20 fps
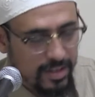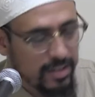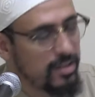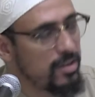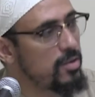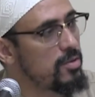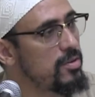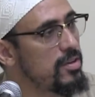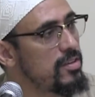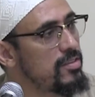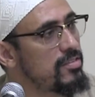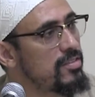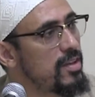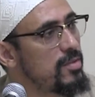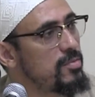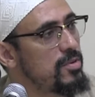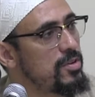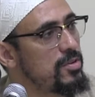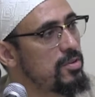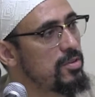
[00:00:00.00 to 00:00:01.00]
don't need
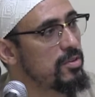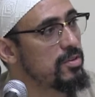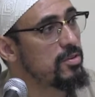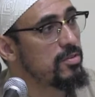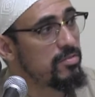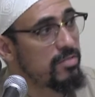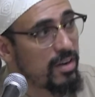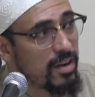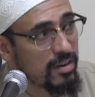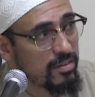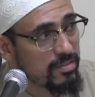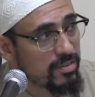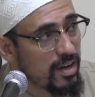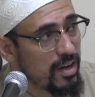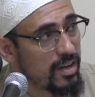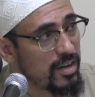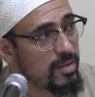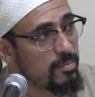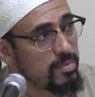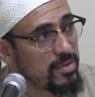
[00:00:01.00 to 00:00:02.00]
someone who the kuffar have
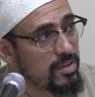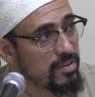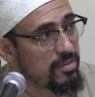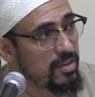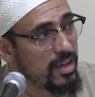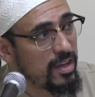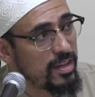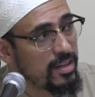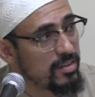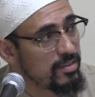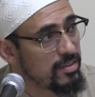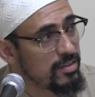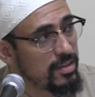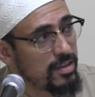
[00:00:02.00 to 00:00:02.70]
gotten up in his head